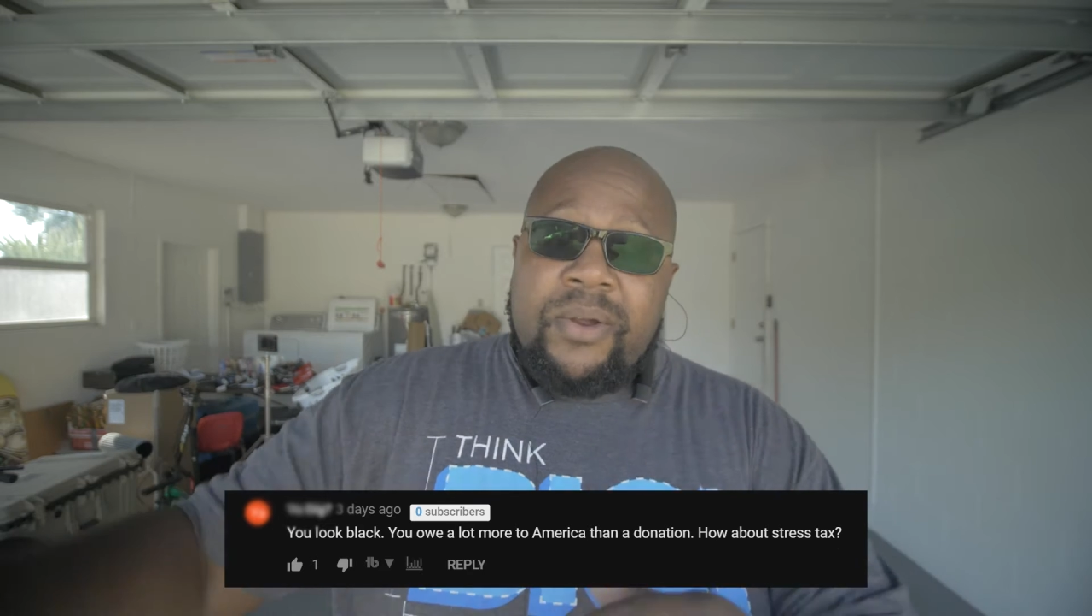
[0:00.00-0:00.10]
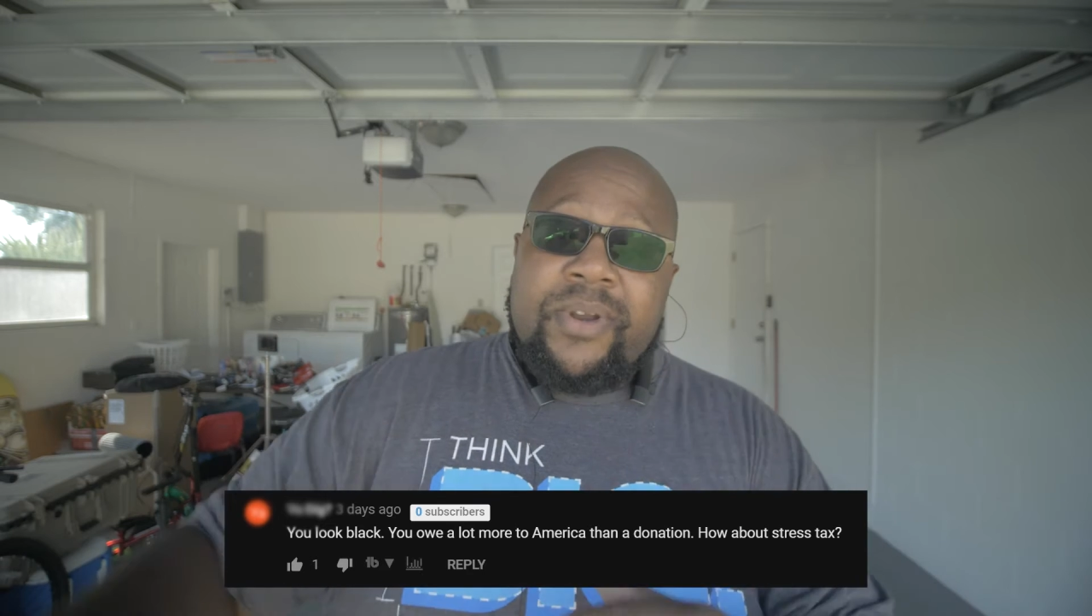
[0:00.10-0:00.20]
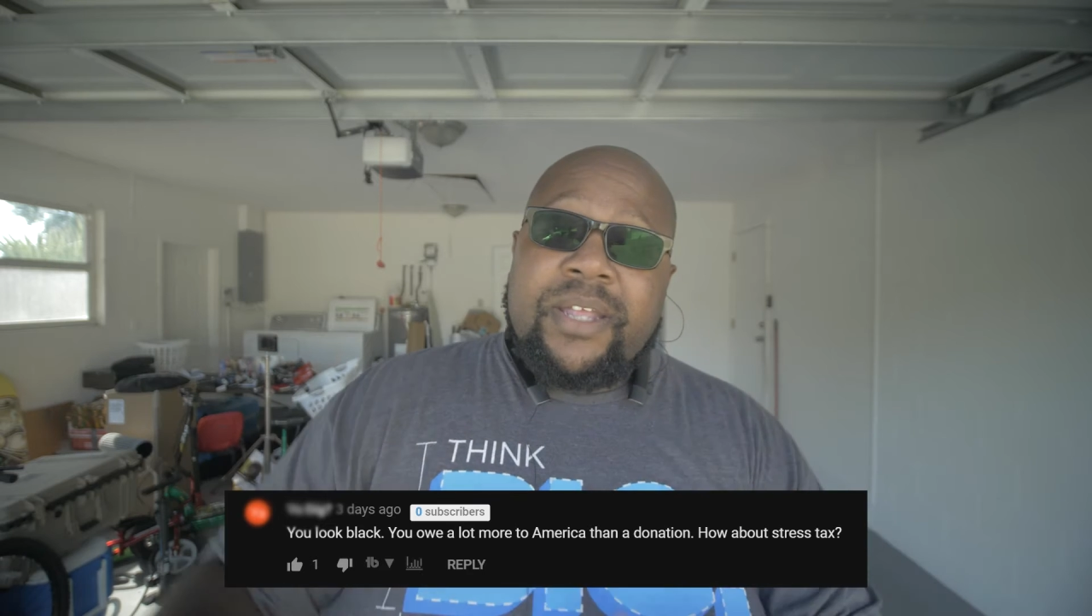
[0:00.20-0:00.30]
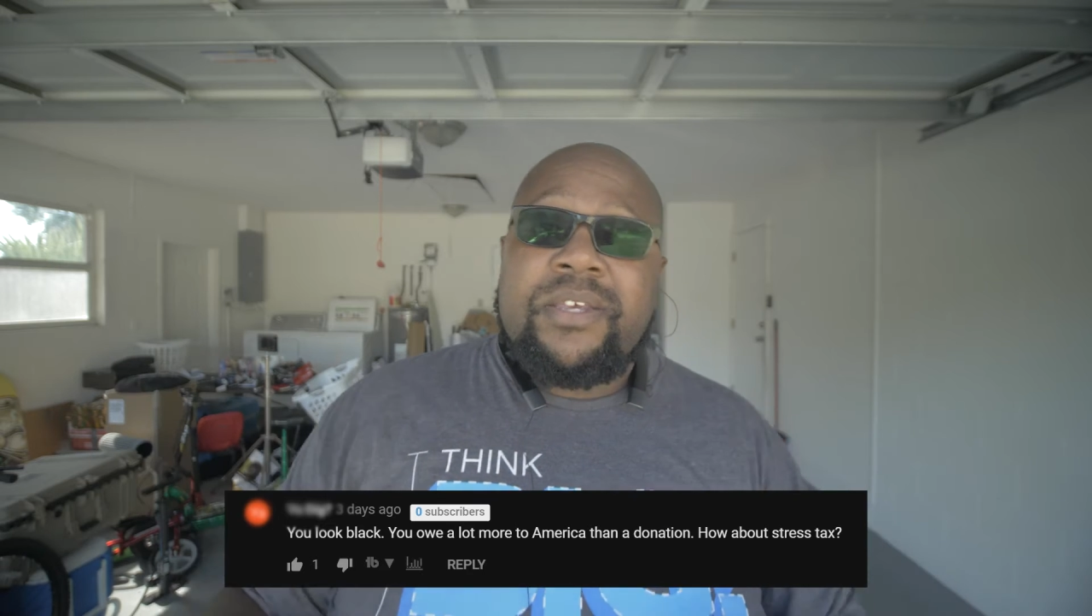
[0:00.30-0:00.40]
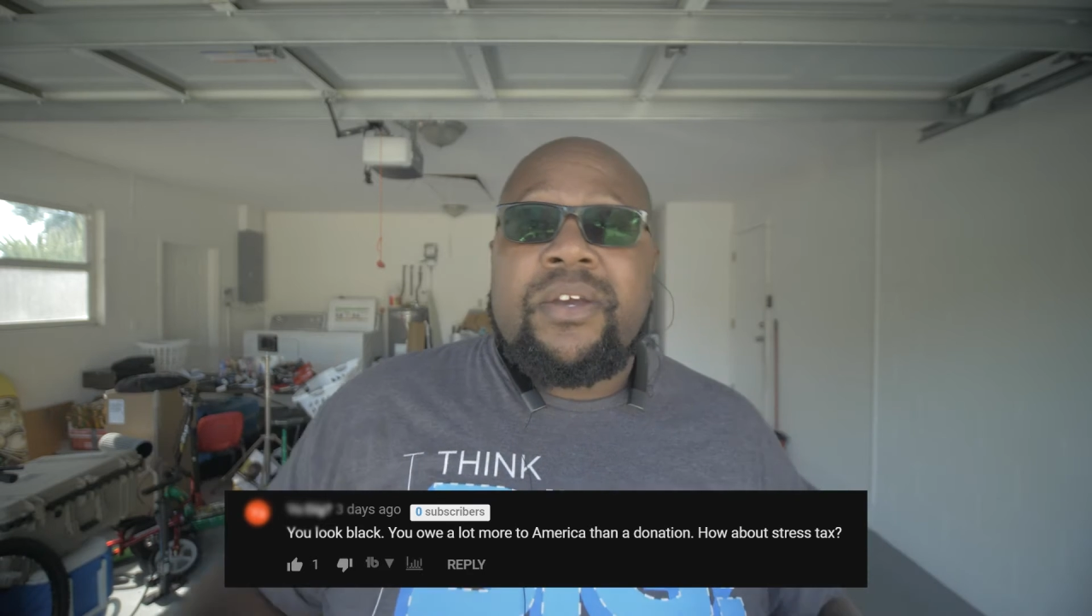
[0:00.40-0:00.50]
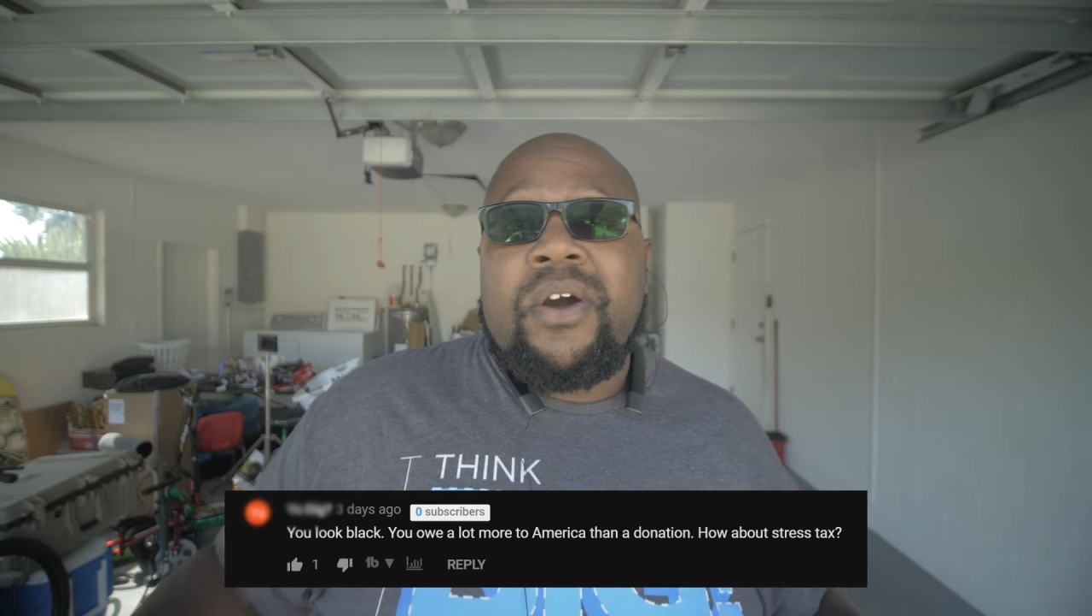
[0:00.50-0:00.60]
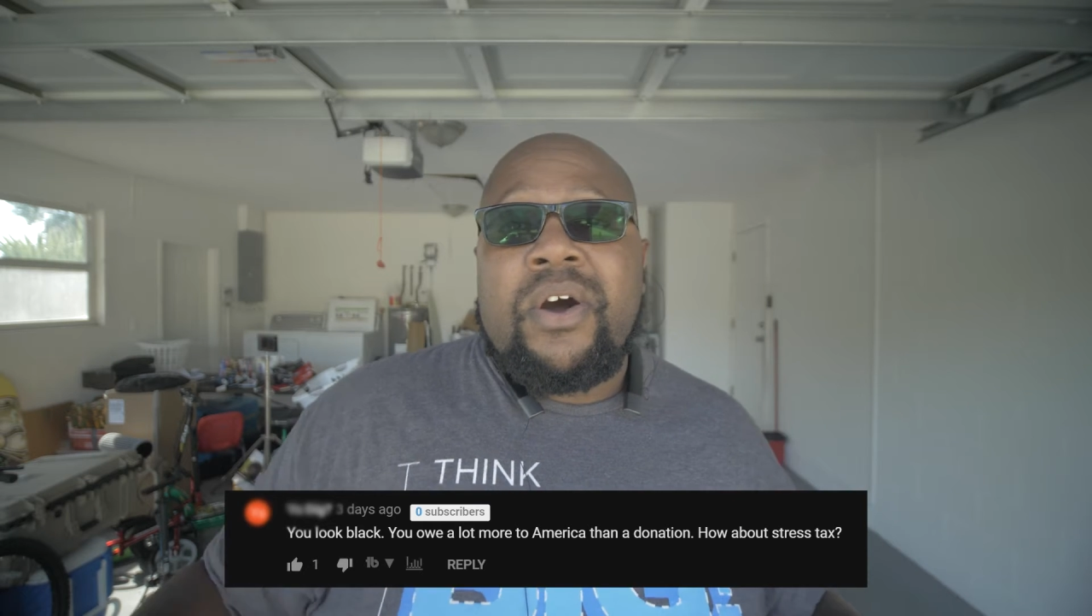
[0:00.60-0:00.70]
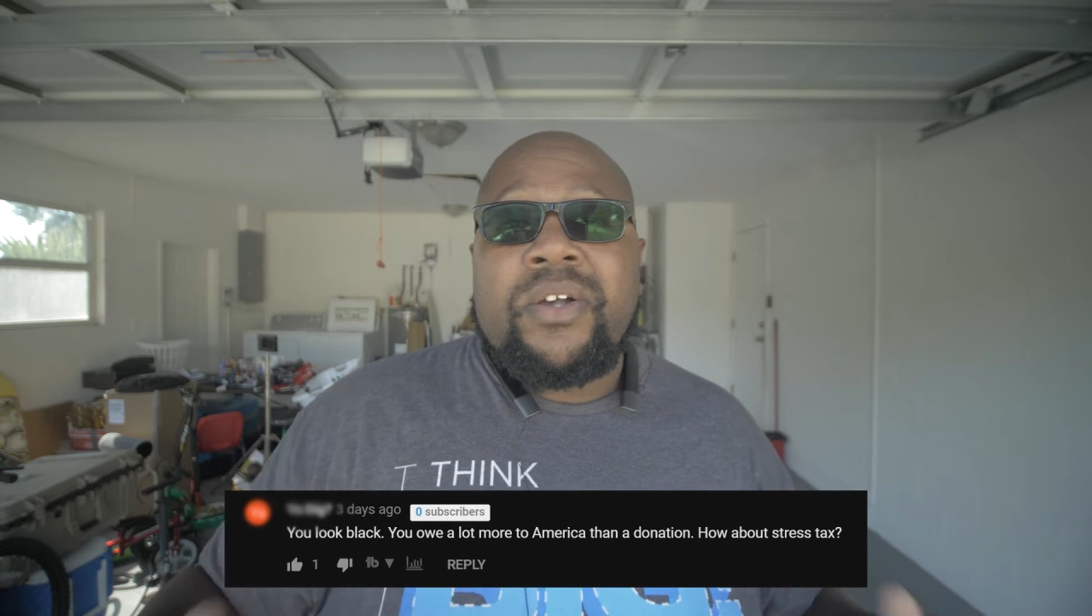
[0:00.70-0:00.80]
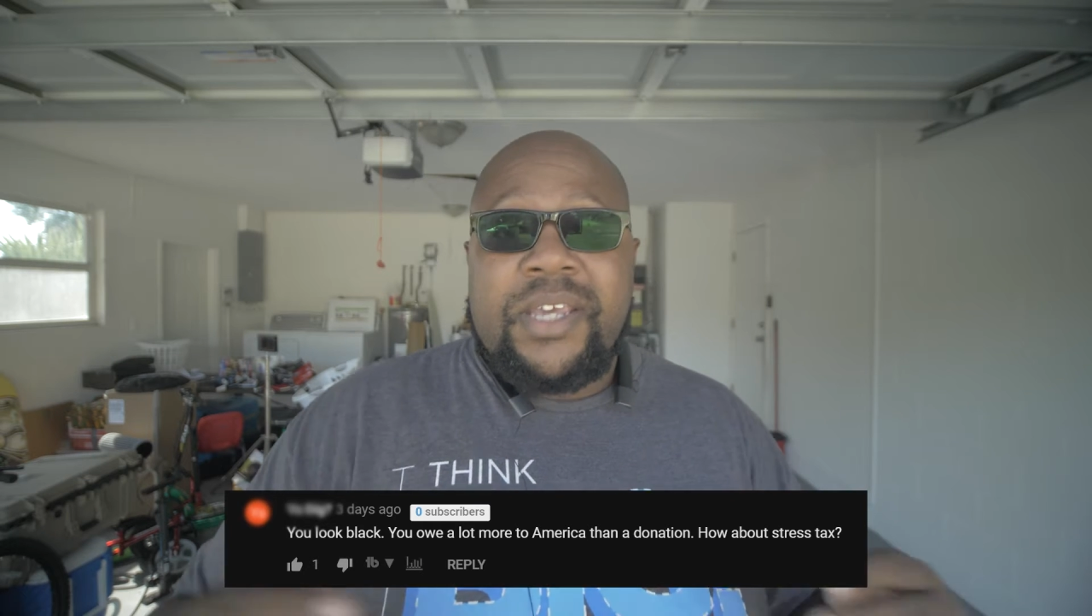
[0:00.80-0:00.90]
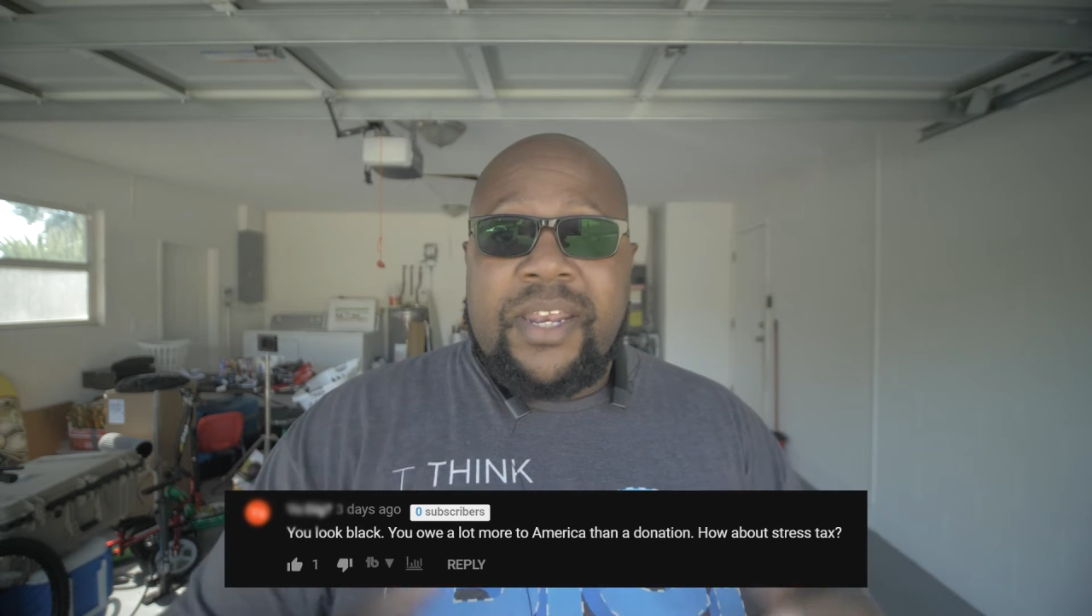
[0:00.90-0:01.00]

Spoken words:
donate to your cause